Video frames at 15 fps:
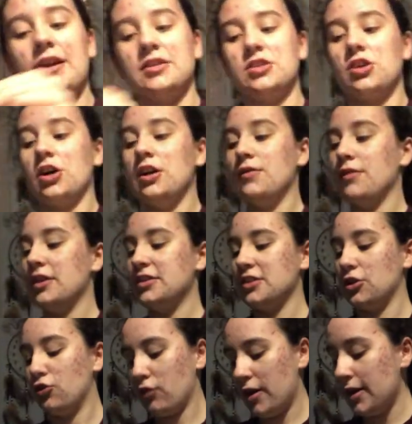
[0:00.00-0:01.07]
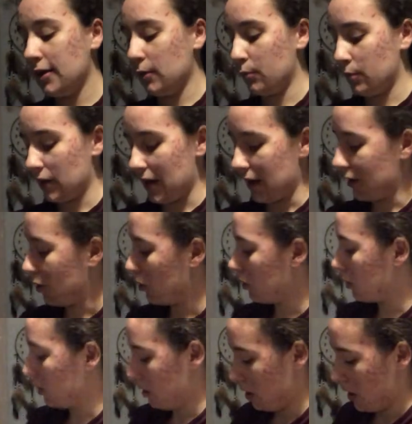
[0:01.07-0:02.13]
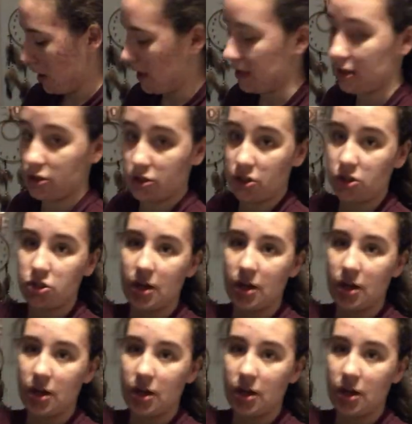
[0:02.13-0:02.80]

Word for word: And it's kind of, it's a grey and a black colour, and there's the